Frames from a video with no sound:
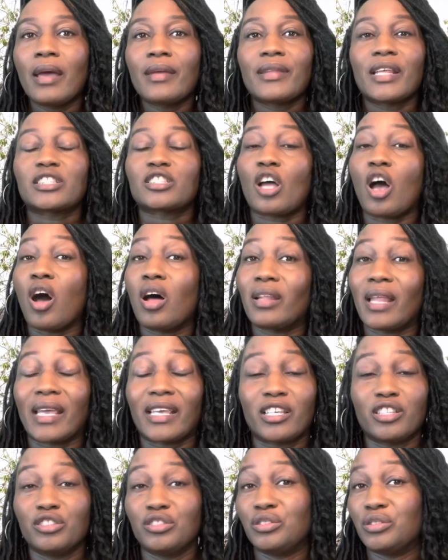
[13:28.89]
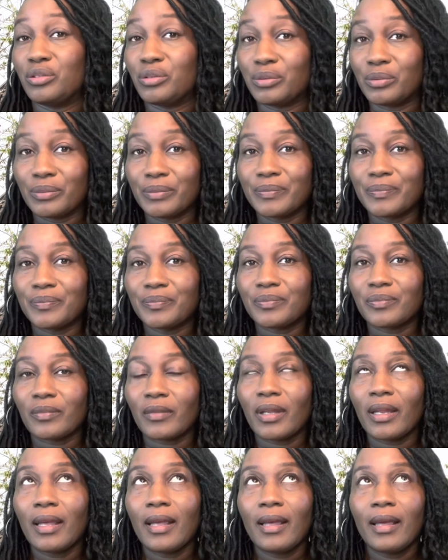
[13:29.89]
That's all I can
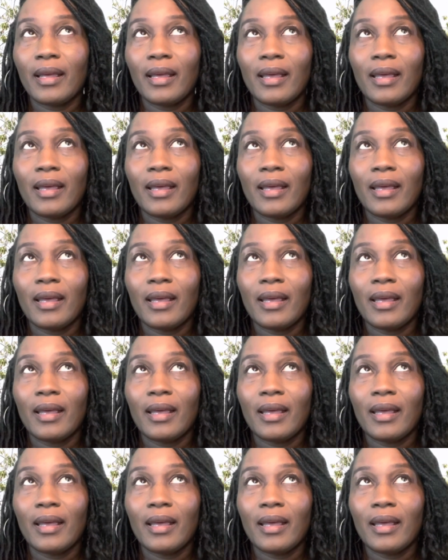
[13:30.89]
do.